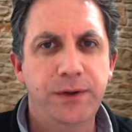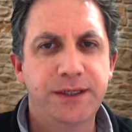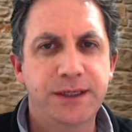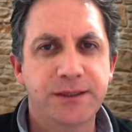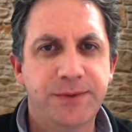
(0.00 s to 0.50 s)

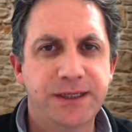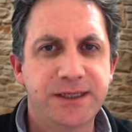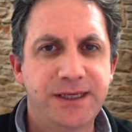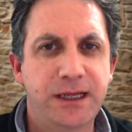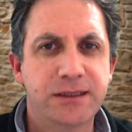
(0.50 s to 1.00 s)
Retail space
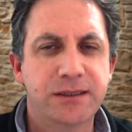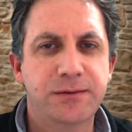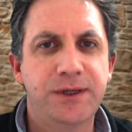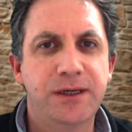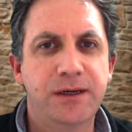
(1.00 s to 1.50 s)
tends
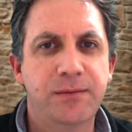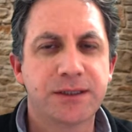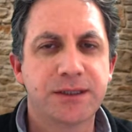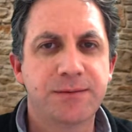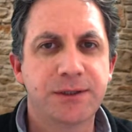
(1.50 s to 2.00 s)
to be
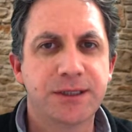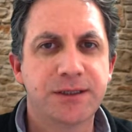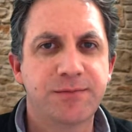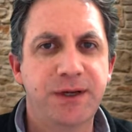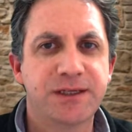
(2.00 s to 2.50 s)
amongst the most
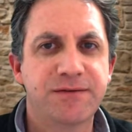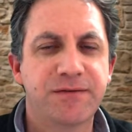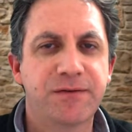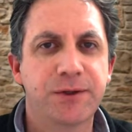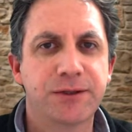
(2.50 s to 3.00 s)
expensive
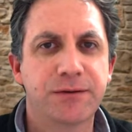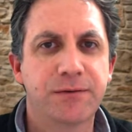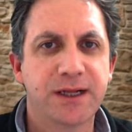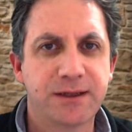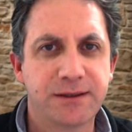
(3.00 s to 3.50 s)
of commercial
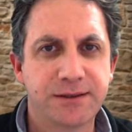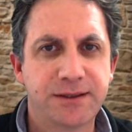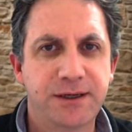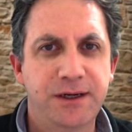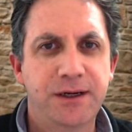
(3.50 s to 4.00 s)
rentals.